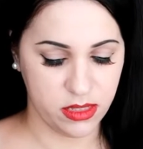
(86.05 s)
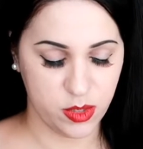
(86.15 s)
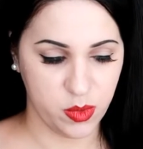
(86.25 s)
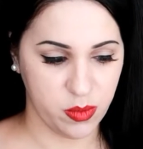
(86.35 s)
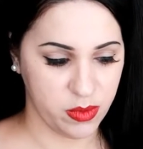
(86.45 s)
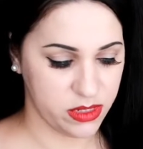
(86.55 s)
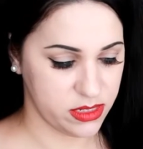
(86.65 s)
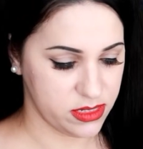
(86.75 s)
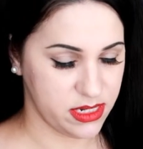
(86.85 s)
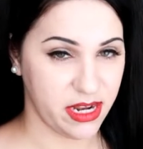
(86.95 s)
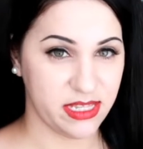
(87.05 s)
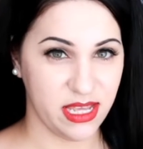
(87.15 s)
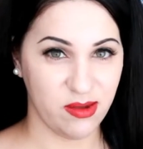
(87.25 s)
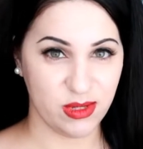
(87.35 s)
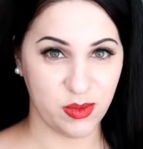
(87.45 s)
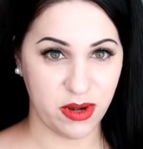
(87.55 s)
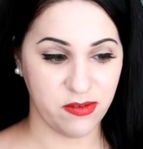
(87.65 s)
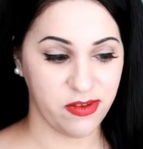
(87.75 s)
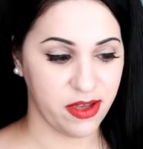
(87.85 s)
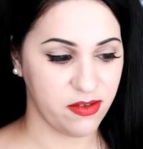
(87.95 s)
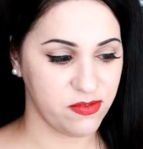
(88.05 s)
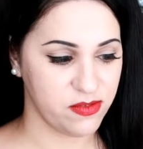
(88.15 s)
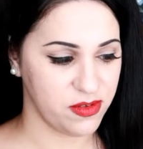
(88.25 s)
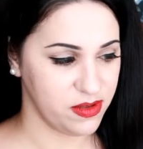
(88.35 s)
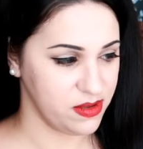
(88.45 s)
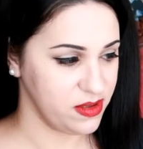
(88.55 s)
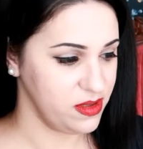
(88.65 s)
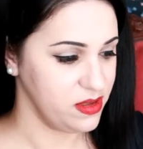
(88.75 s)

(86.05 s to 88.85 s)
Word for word: This one was, did I say it was 105?